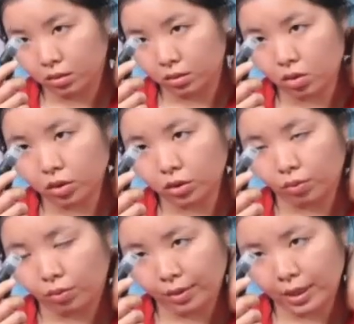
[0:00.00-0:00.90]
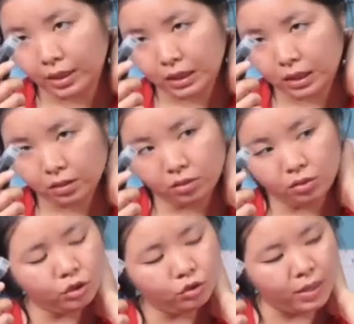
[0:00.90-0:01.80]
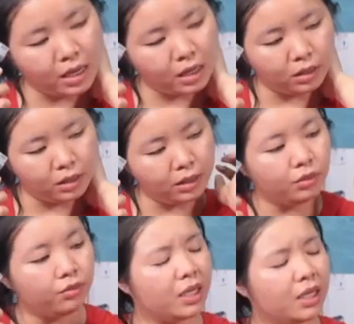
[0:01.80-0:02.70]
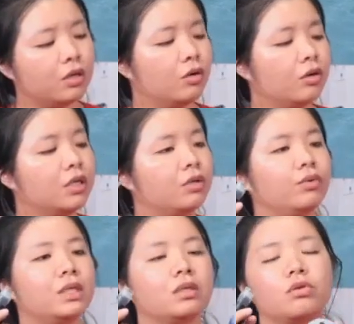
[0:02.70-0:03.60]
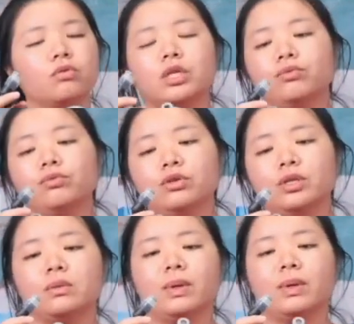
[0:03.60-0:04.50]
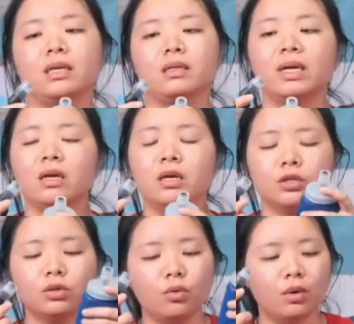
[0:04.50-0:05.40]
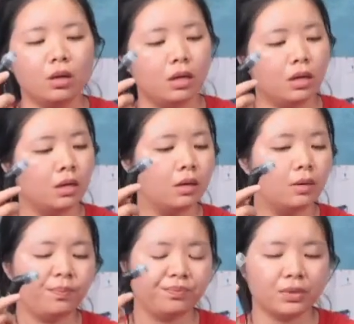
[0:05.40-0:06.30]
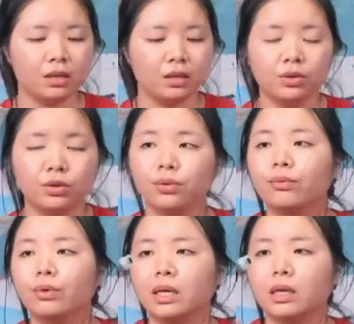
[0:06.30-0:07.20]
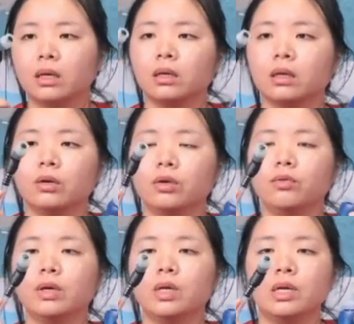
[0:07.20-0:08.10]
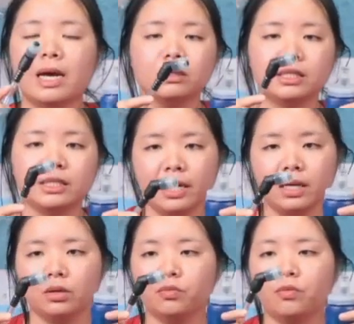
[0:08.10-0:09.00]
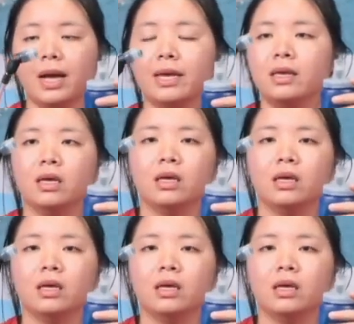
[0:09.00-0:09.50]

nozzle. Yes, nozzle part. And we can call it with no degree just by that. So um, you you will understand why